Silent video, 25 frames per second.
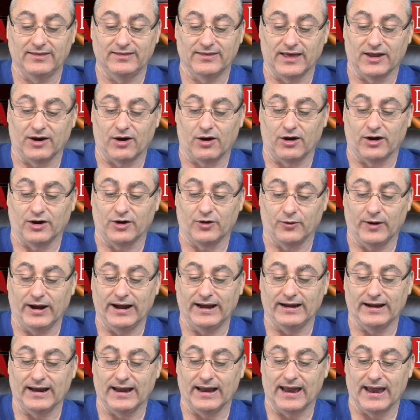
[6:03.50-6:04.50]
that are
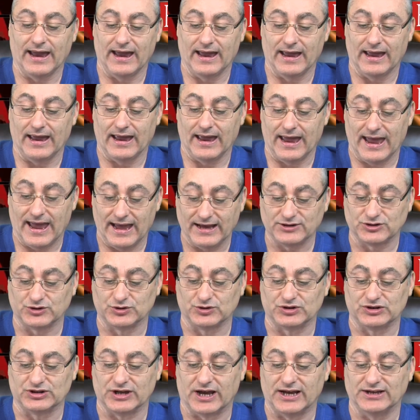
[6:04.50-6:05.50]
great
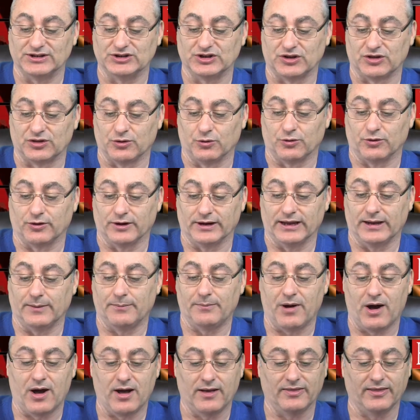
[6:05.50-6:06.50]
exercise authority
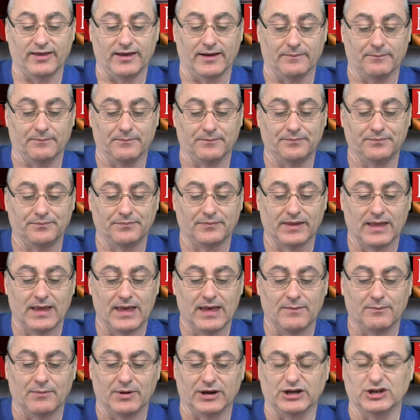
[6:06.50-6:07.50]
upon them?
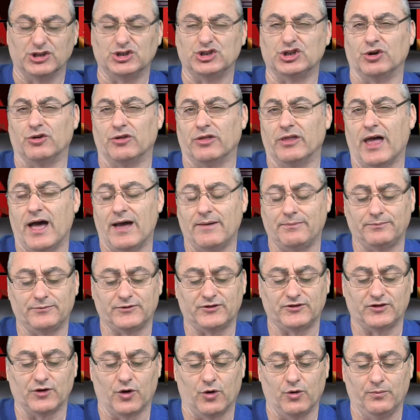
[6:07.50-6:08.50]
But it shall not
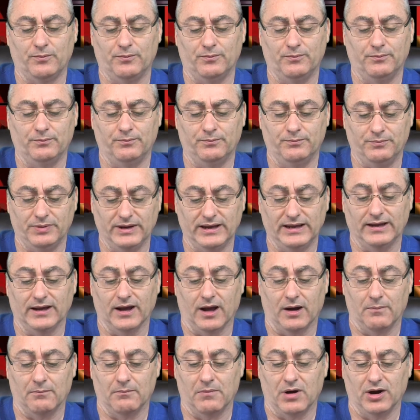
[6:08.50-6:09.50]
so be
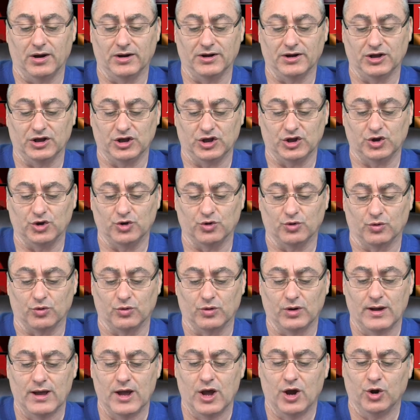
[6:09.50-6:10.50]
among you.
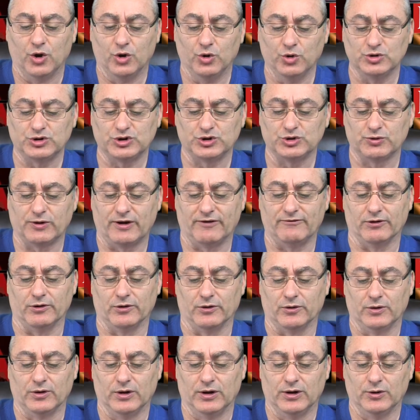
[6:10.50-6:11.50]
Whosoever
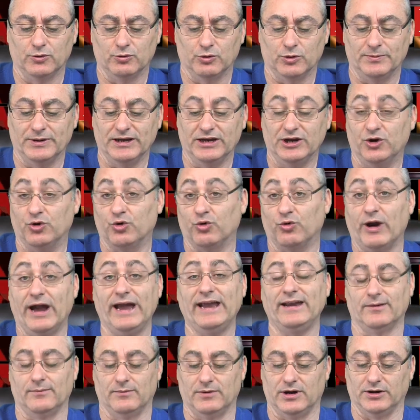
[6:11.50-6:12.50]
will be
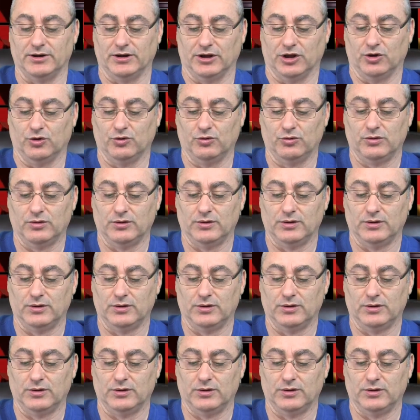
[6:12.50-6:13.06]
great among you,